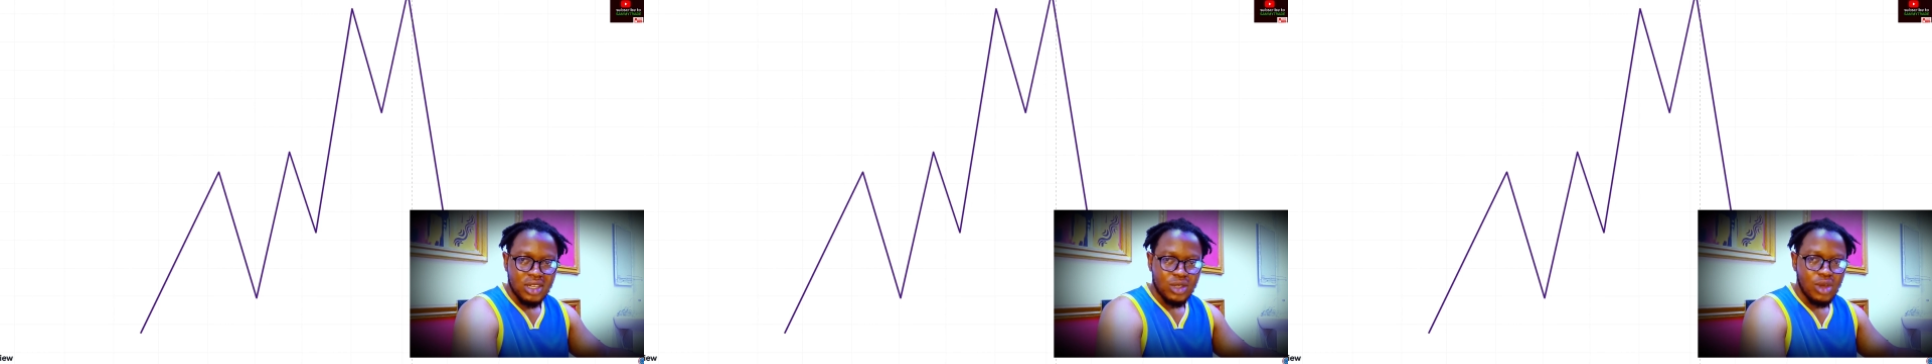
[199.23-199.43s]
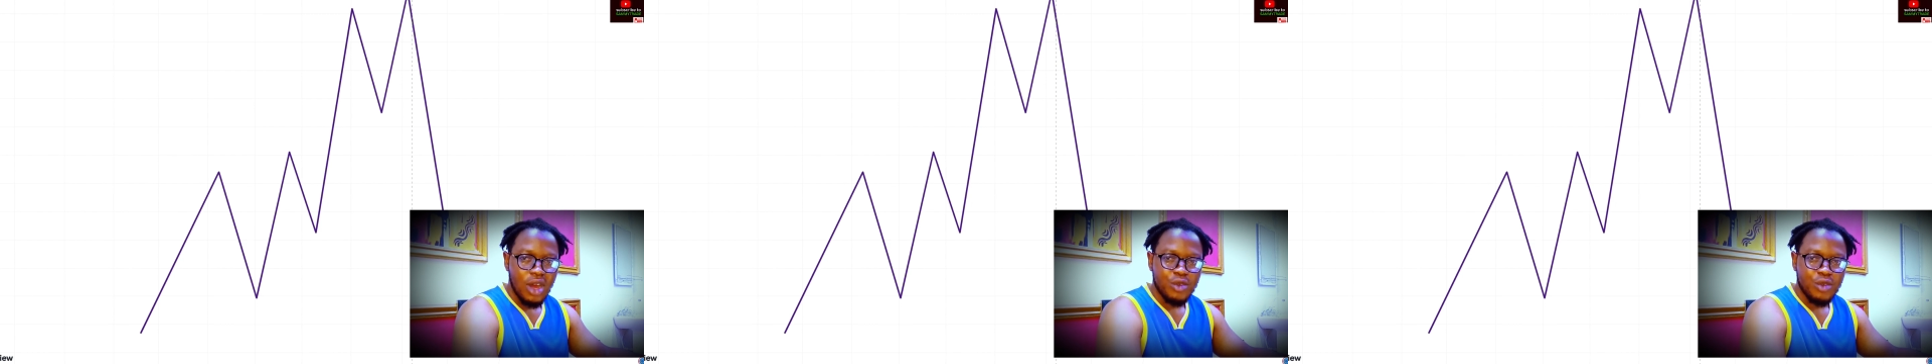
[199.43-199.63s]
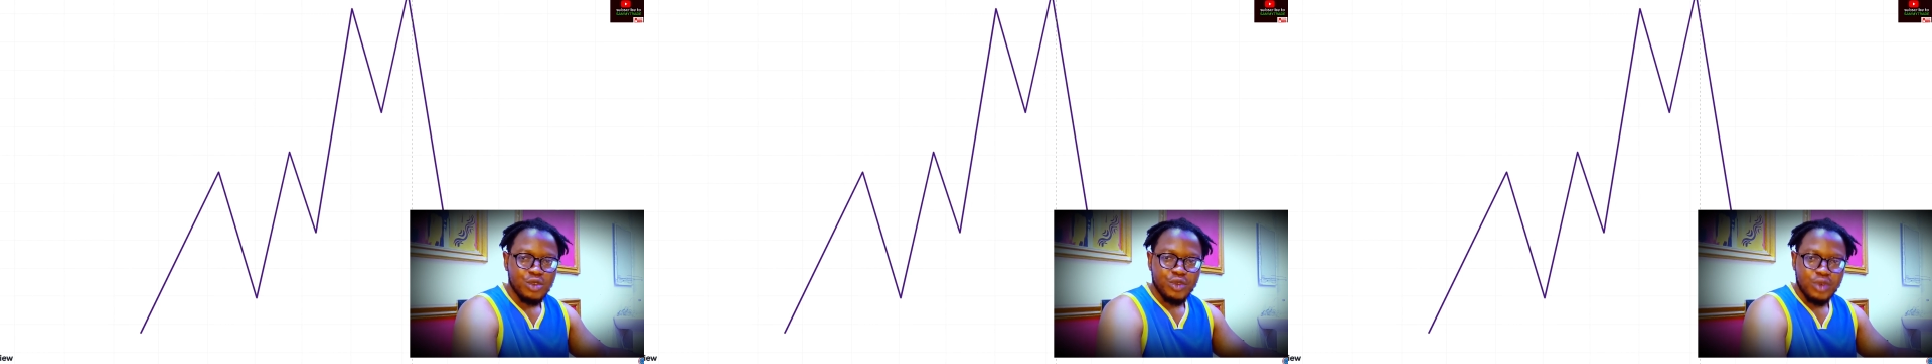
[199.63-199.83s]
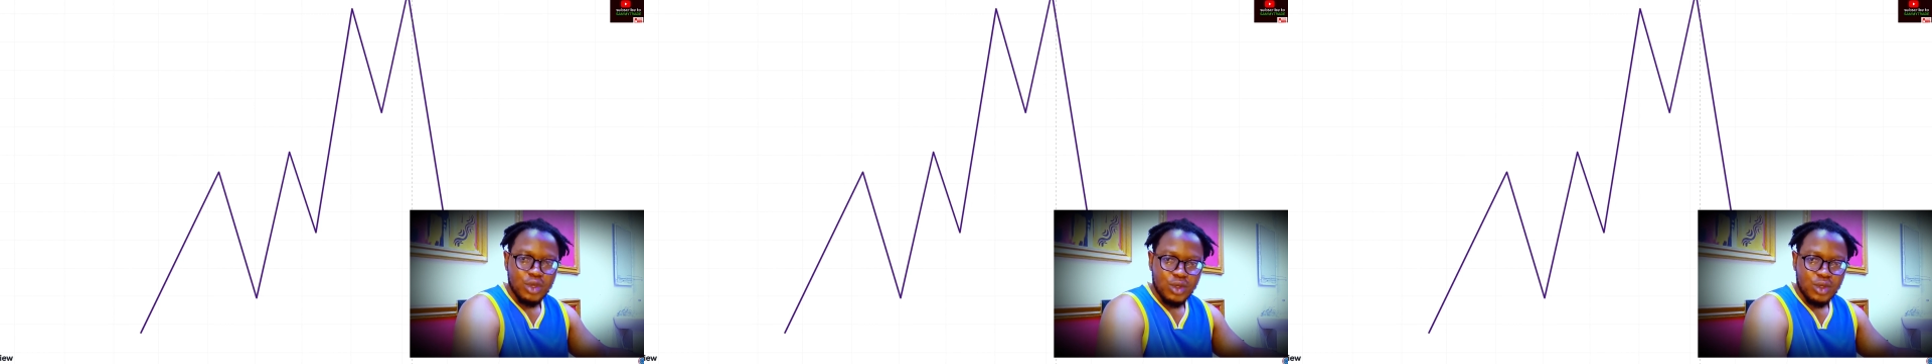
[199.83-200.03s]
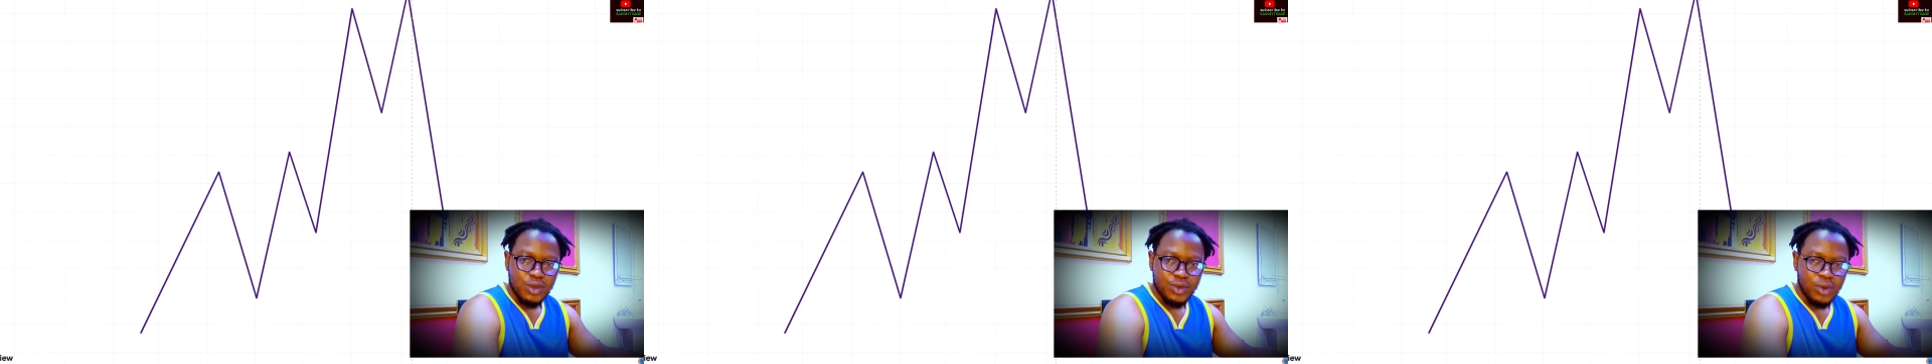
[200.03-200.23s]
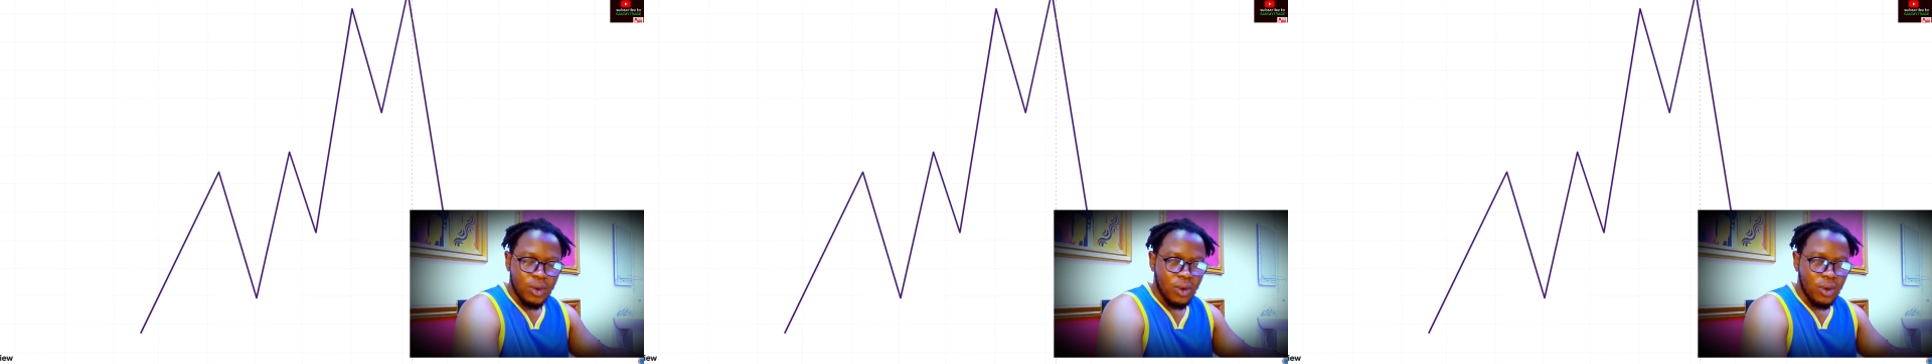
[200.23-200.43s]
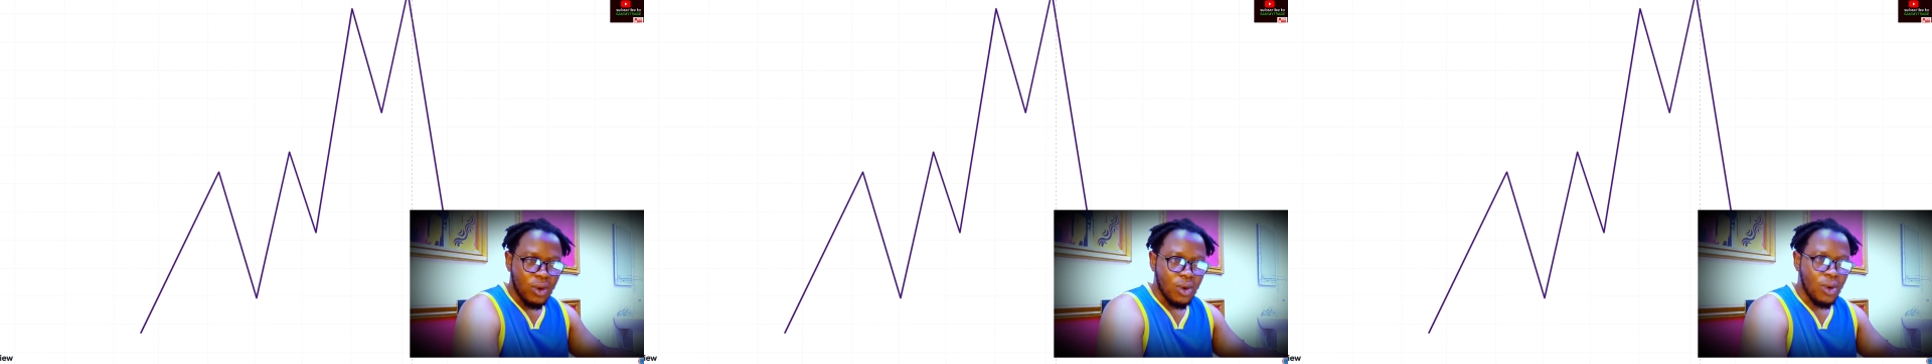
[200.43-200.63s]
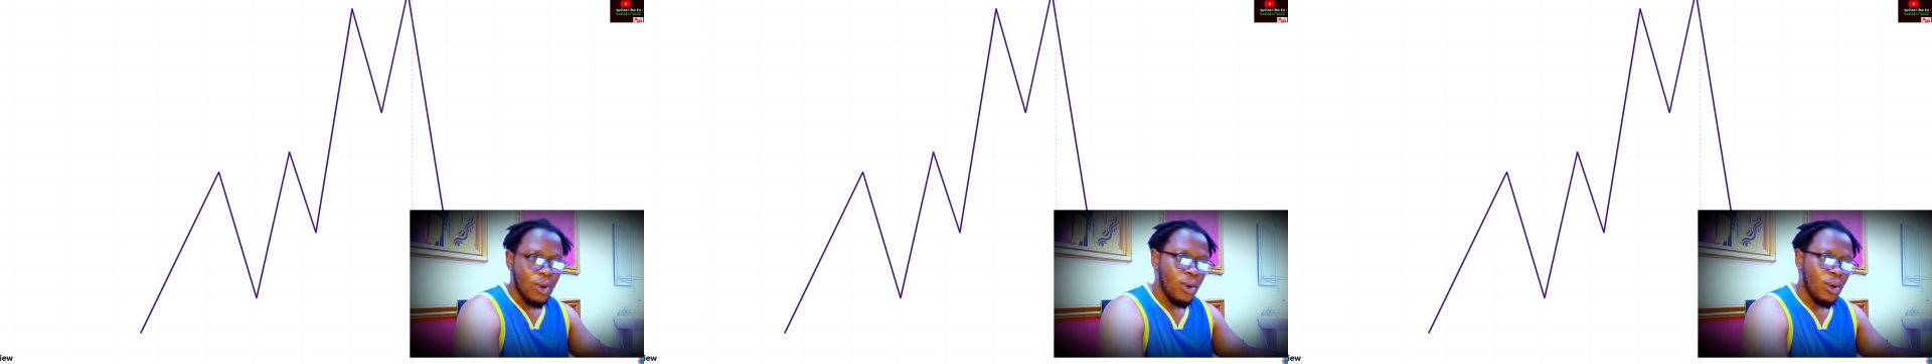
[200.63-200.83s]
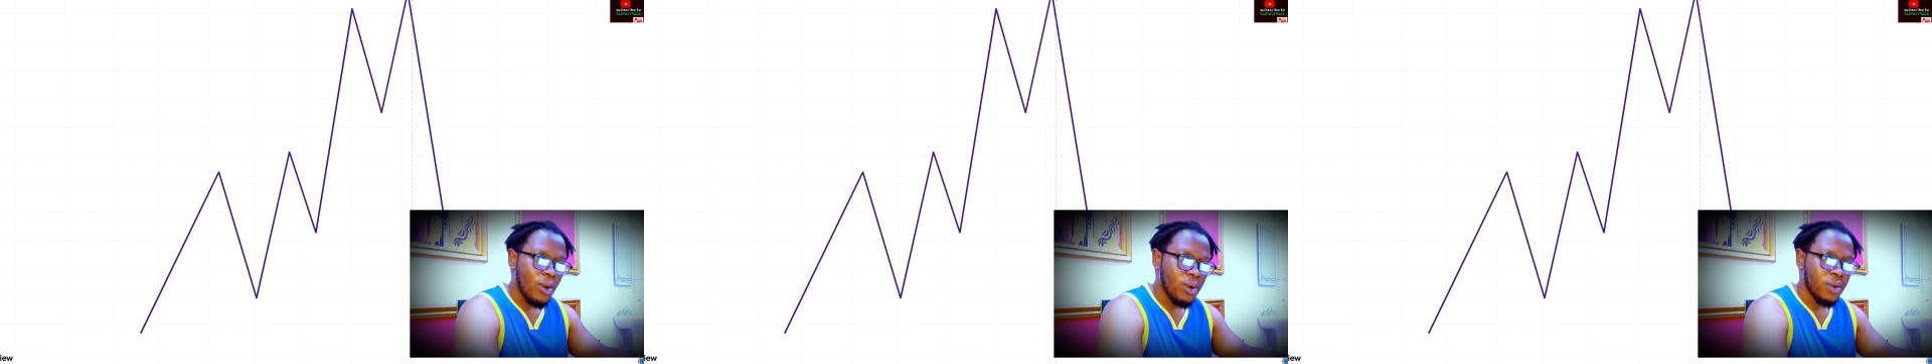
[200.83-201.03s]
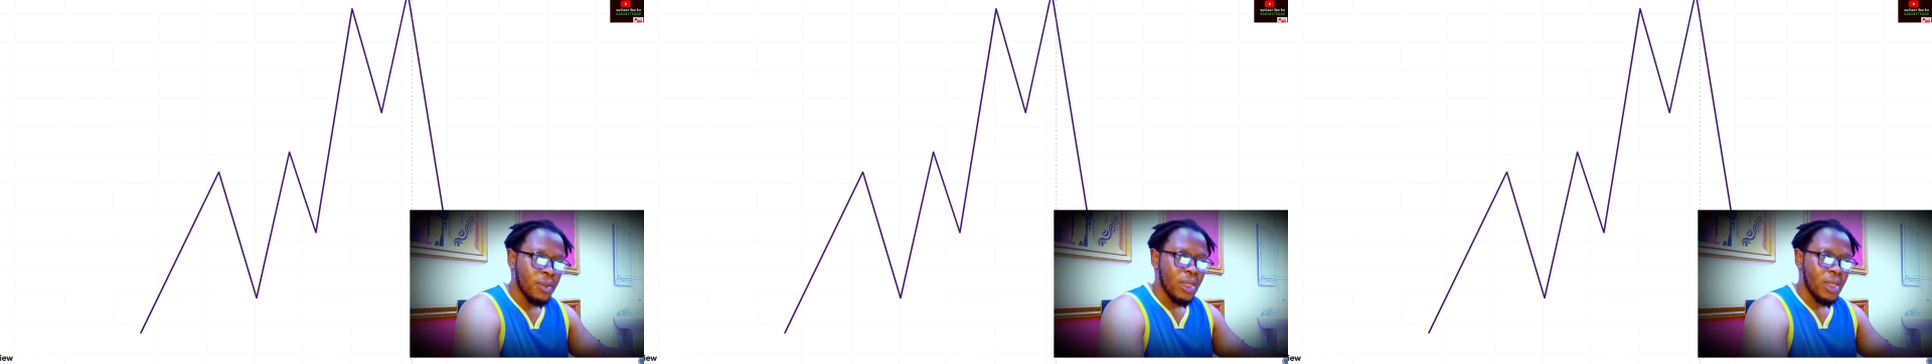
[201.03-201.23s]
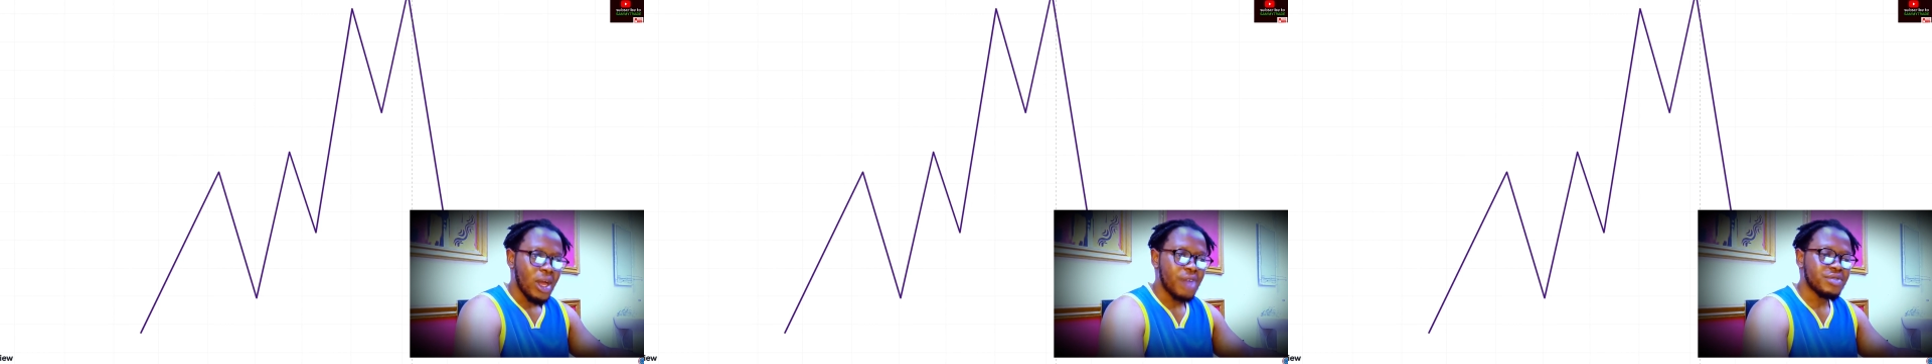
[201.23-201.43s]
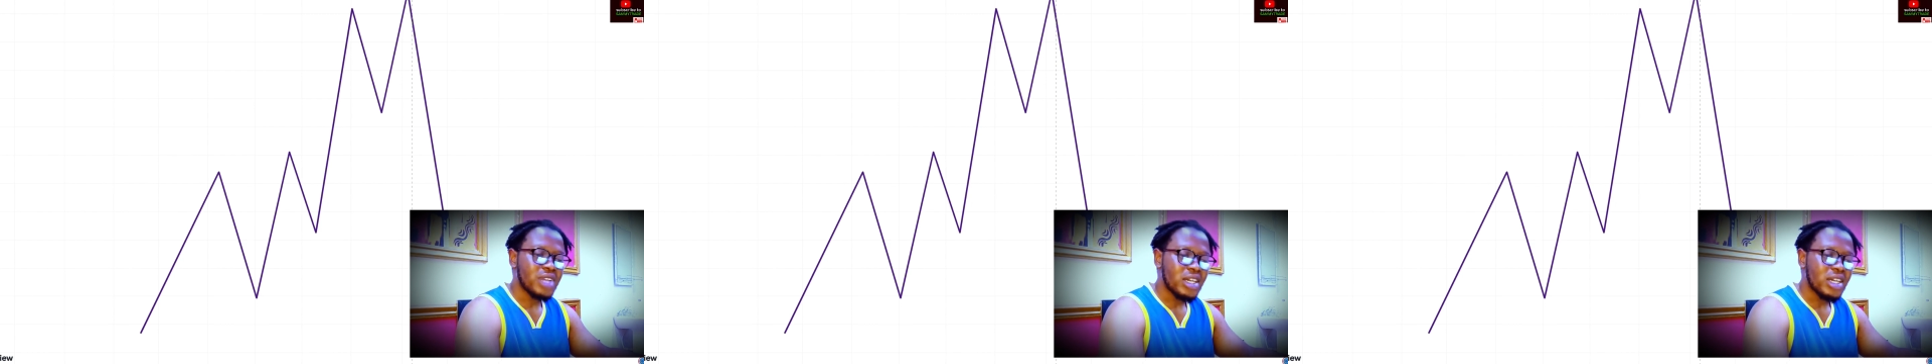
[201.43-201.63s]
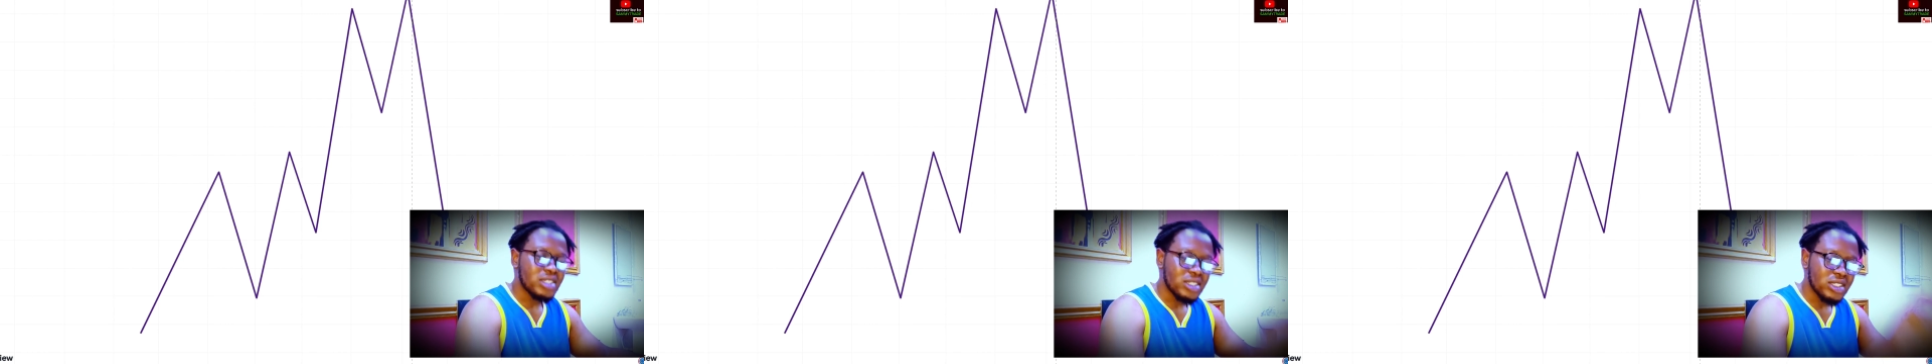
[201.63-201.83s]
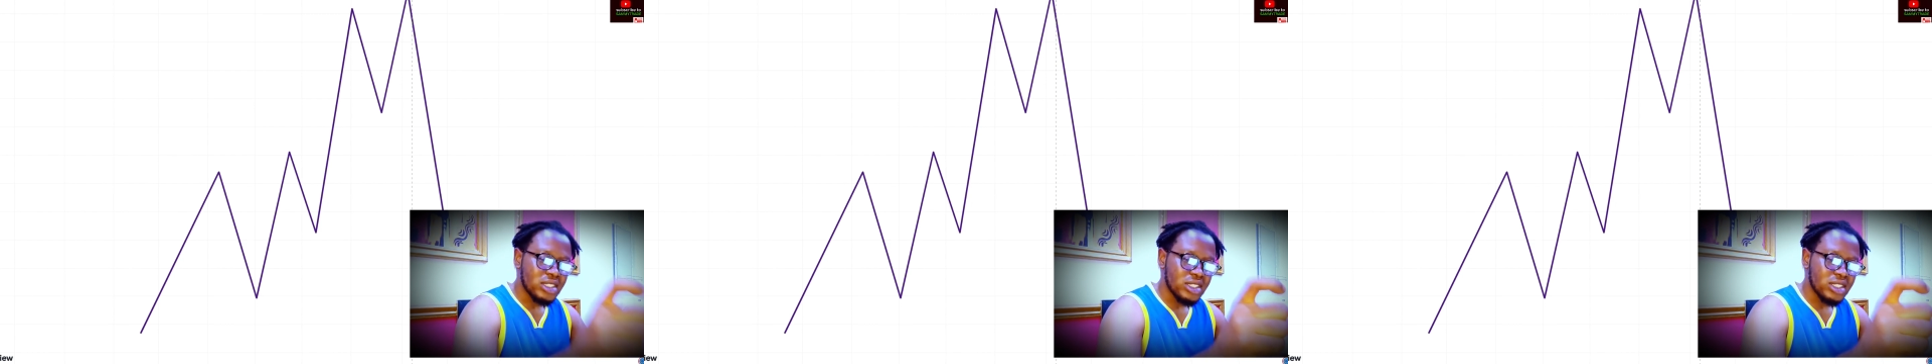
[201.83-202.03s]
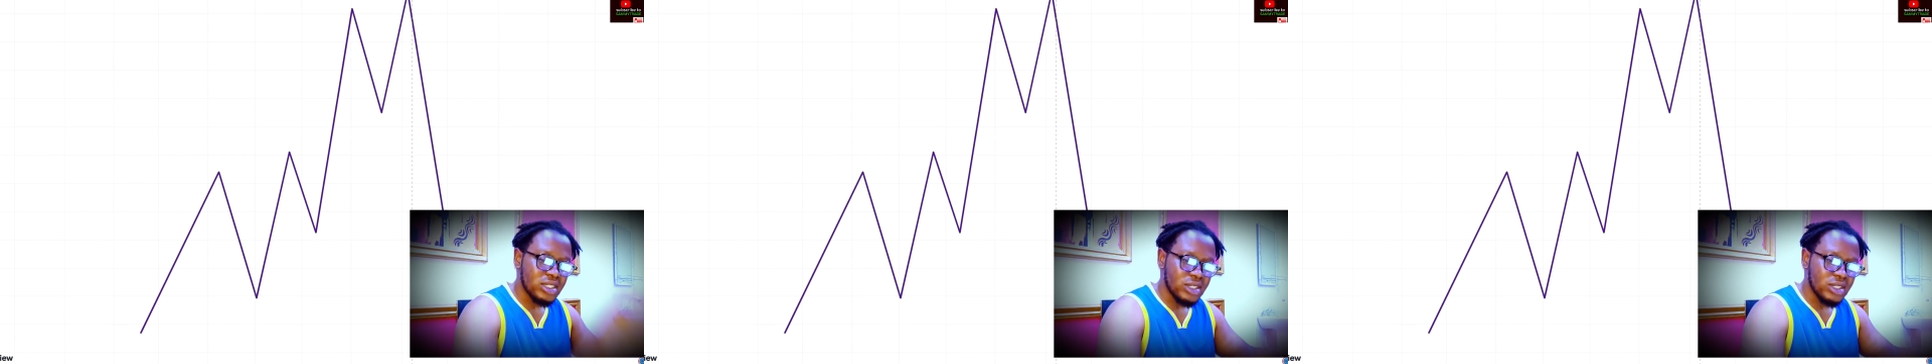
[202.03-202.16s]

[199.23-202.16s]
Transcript: you have to first of all, or after